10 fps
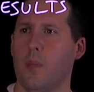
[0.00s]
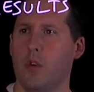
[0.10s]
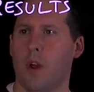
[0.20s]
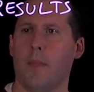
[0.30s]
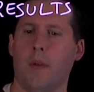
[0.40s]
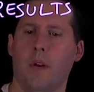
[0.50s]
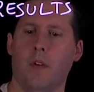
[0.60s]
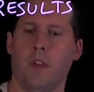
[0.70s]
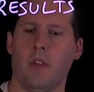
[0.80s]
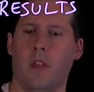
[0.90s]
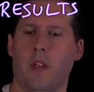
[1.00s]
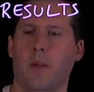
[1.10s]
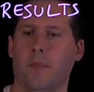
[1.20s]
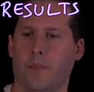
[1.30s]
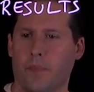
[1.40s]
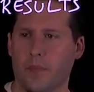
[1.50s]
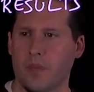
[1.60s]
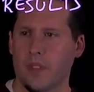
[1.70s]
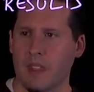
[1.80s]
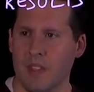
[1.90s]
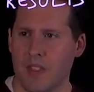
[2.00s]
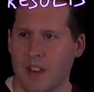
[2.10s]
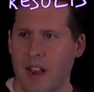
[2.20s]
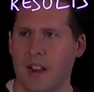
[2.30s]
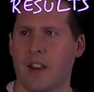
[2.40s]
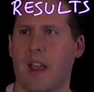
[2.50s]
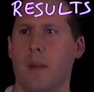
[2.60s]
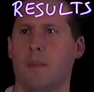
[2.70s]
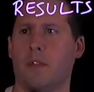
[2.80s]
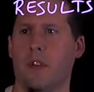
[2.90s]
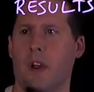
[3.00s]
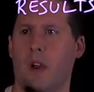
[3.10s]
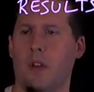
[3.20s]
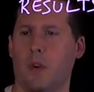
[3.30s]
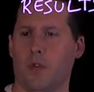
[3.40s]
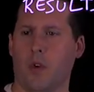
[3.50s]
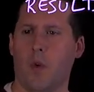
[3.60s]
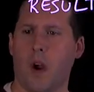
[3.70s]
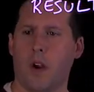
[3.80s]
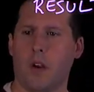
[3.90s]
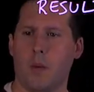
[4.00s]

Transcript: put up here the data types and what's required.